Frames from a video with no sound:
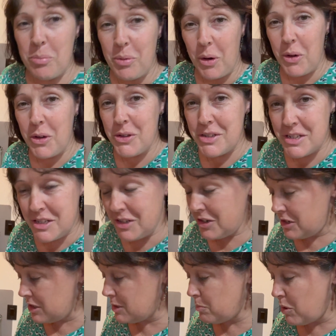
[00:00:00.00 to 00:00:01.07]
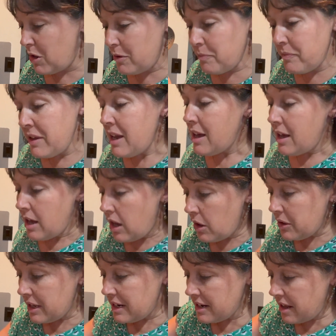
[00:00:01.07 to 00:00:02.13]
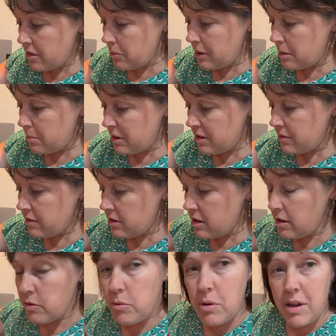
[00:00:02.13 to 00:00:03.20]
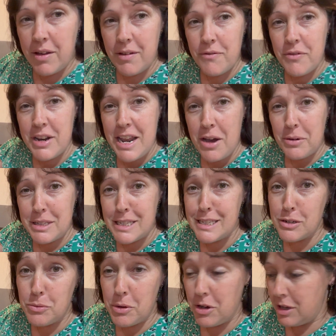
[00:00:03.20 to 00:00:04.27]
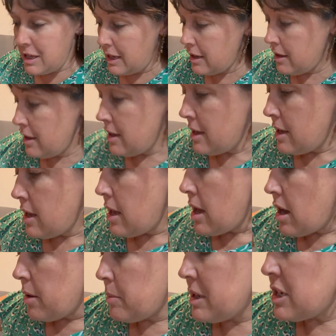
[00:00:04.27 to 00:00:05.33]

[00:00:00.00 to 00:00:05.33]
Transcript: broken slotted spoon. I'll get another one, but for now it's still working. I'm going